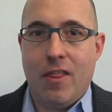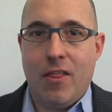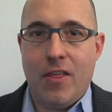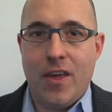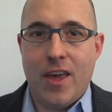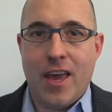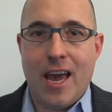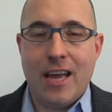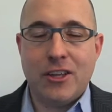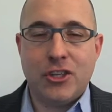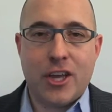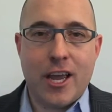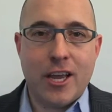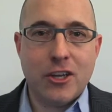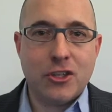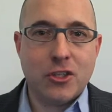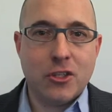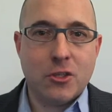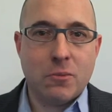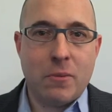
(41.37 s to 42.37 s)
the
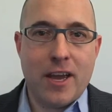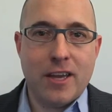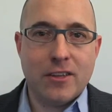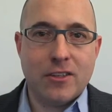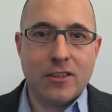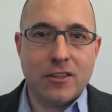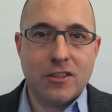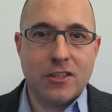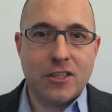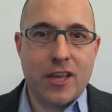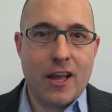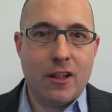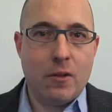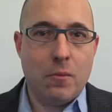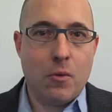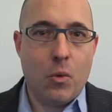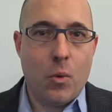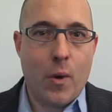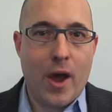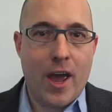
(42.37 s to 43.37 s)
education space in a
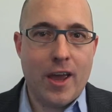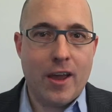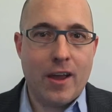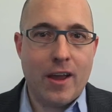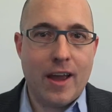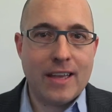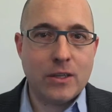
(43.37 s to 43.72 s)
scalable way,